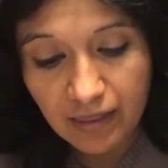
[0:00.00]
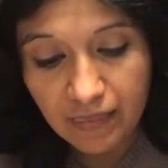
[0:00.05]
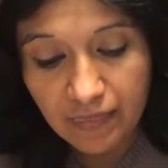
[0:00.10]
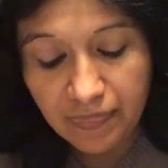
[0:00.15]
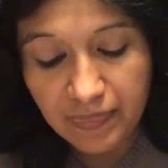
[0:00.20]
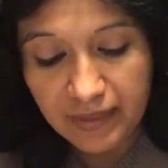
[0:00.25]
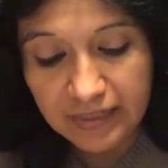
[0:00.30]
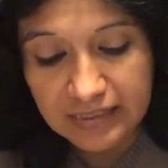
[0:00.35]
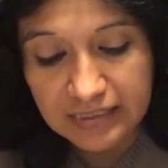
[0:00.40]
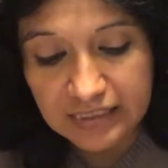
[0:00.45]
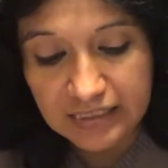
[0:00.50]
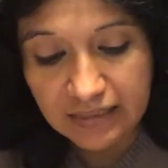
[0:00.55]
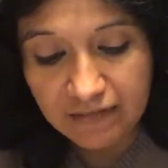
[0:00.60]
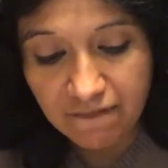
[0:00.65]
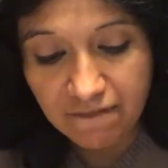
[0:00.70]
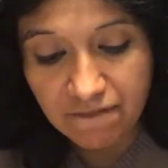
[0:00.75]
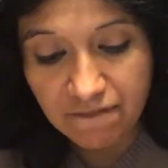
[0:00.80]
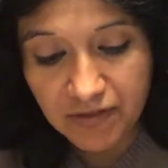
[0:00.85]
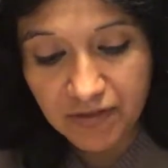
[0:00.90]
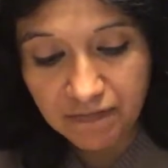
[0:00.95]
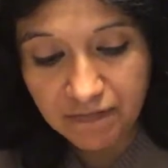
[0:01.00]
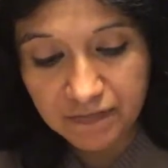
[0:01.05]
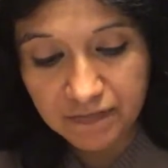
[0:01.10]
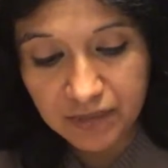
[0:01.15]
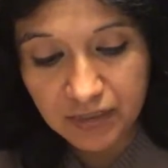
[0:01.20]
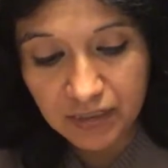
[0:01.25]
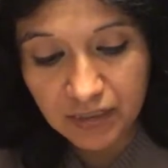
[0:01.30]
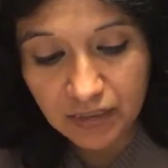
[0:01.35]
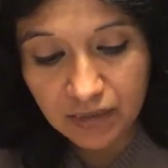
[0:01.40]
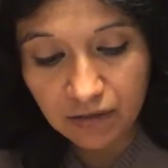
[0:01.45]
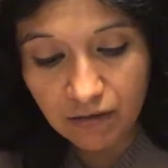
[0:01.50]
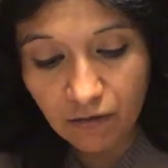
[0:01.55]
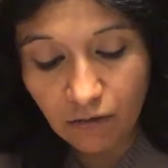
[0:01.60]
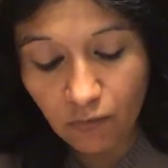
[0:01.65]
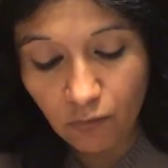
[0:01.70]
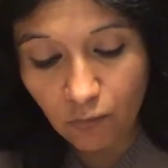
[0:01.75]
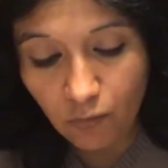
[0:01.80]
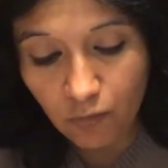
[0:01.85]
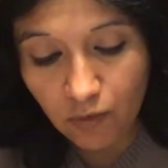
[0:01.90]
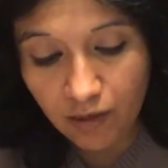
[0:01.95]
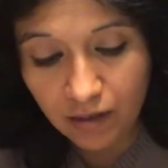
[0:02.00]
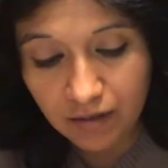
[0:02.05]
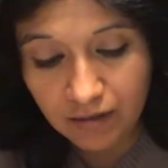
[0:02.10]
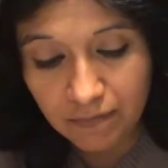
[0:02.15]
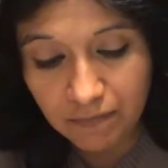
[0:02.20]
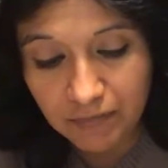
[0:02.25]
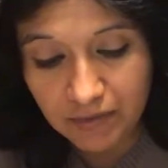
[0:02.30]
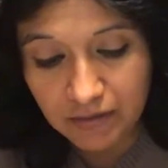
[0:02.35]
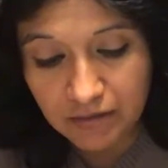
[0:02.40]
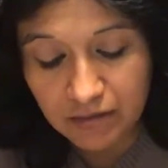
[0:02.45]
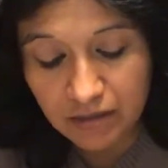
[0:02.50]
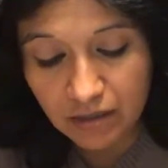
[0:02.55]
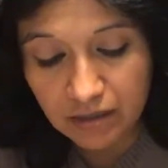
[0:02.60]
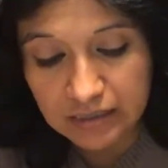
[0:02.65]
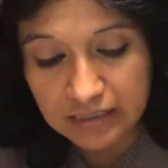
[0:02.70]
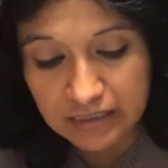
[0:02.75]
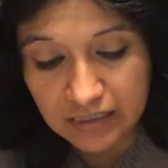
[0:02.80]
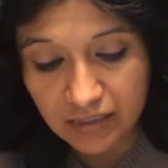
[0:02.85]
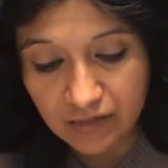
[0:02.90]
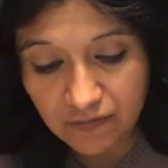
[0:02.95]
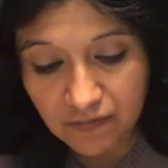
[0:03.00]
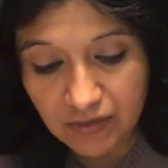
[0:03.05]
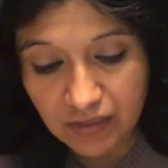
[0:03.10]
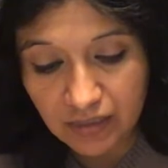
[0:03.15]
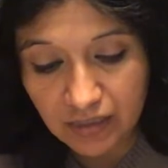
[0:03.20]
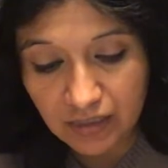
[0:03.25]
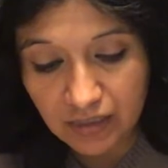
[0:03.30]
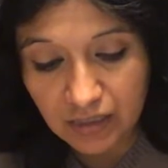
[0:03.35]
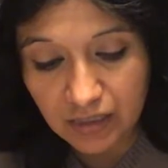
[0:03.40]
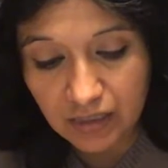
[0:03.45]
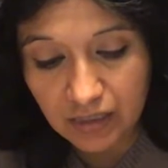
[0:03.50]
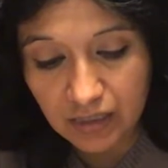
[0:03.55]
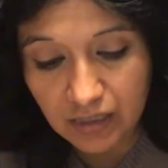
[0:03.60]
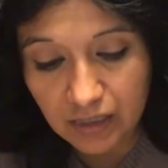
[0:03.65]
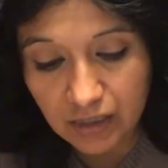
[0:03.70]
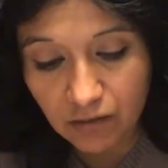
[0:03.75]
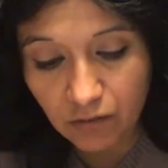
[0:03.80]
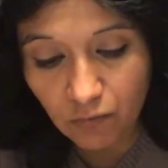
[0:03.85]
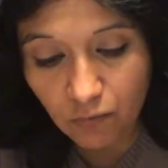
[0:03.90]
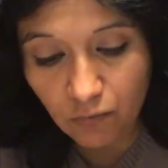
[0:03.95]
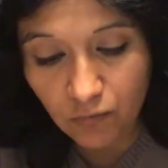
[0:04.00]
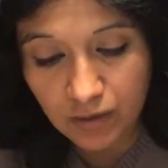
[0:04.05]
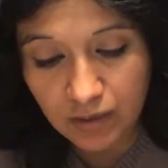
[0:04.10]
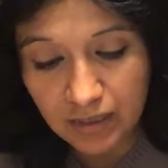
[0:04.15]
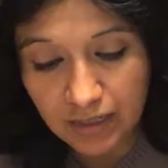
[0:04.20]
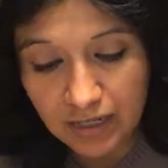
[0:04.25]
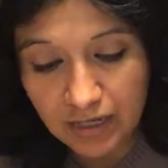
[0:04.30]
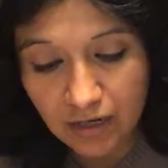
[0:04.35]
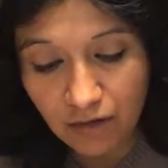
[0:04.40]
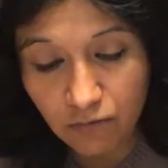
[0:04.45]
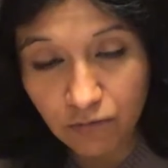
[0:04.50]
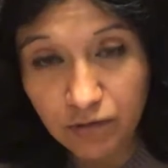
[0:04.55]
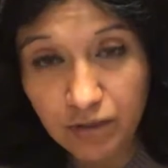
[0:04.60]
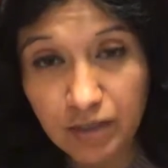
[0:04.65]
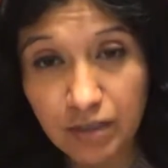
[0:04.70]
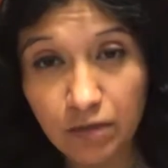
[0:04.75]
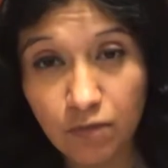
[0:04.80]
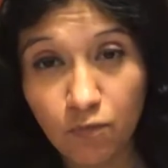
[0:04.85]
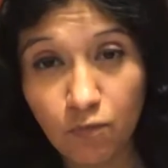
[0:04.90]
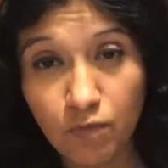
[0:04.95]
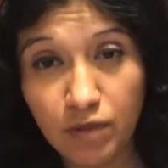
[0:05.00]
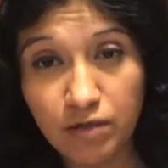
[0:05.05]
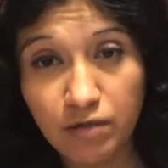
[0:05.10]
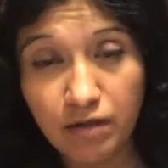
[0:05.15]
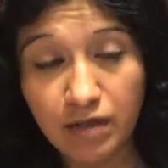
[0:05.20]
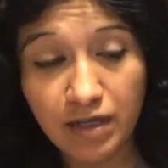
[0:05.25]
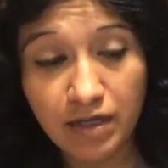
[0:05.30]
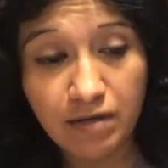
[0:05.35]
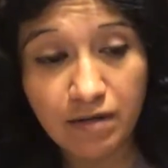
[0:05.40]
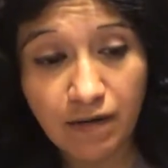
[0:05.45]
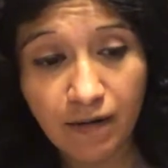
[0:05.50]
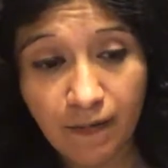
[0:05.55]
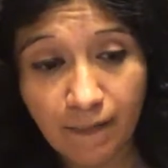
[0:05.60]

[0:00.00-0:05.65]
1950, Walt appears on TV in 1 Hour in Wonderland.